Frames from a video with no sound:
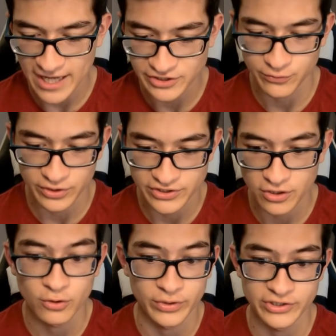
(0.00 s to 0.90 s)
can actually really
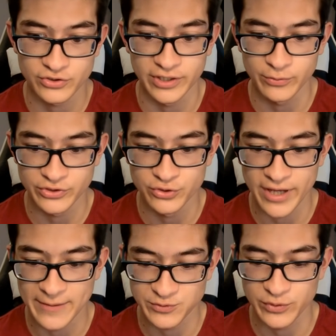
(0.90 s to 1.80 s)
start our winning streak with two
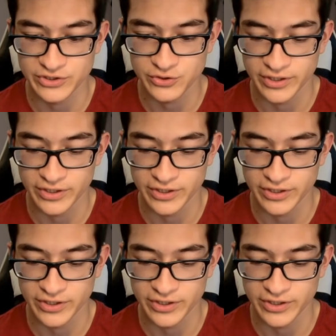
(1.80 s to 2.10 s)
games win